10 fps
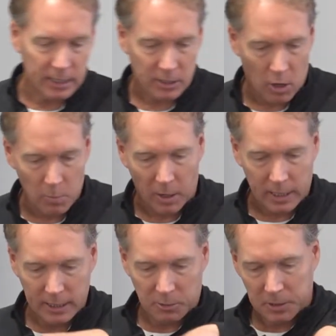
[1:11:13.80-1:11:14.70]
in his homework,
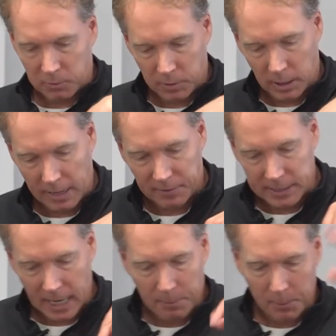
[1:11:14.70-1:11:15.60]
and this was a real-life
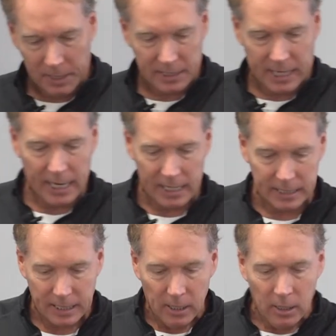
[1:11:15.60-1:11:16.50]
example with this kid,
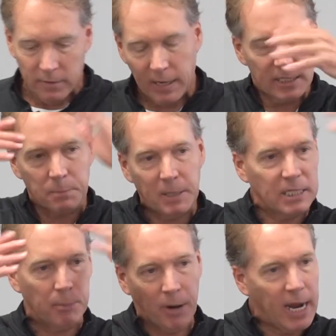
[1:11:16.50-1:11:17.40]
is you've got this
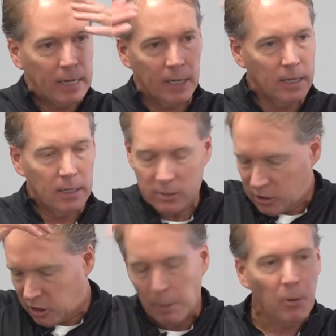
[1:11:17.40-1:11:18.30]
busy brain. It's
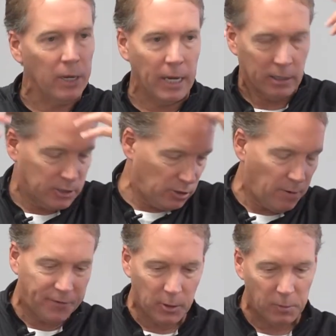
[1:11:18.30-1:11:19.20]
just jumbled in there because you're
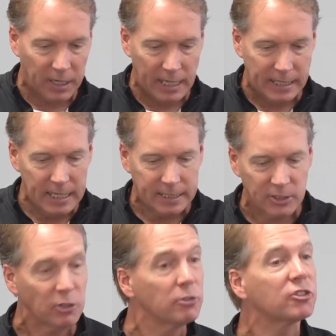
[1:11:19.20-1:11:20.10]
all filled with ideas, and
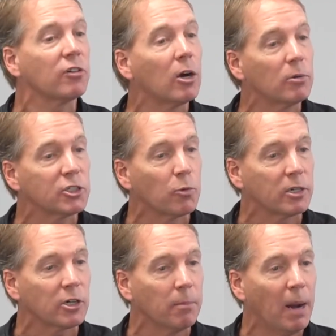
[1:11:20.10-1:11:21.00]
so you struggle with
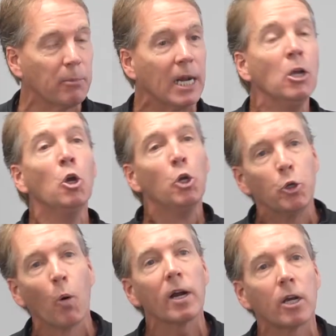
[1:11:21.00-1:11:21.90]
short-term memory.
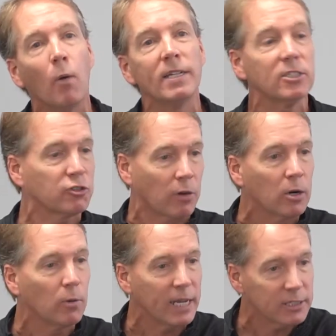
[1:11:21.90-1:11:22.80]
You're going to
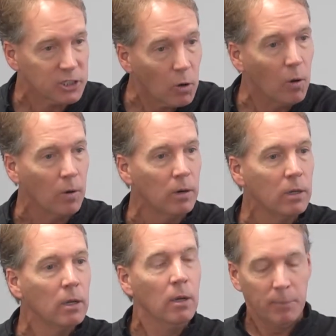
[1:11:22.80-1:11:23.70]
struggle in school
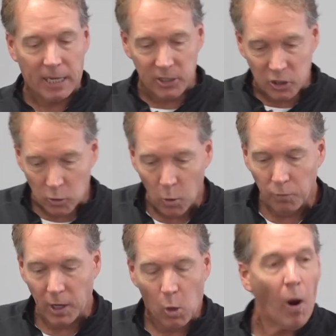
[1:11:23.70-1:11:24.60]
because school
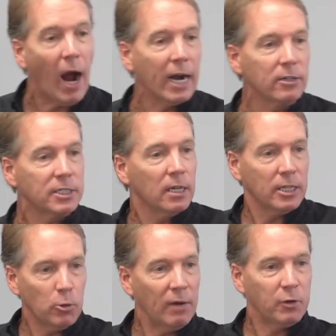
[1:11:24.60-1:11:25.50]
requires that
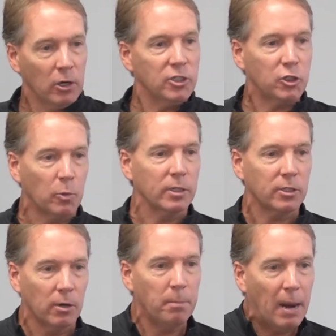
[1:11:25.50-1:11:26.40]
you have good
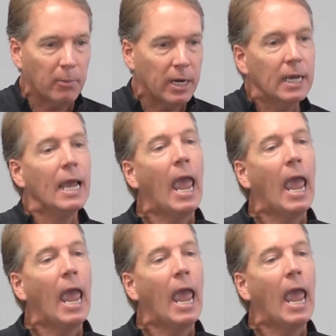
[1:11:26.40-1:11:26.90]
short-term memory,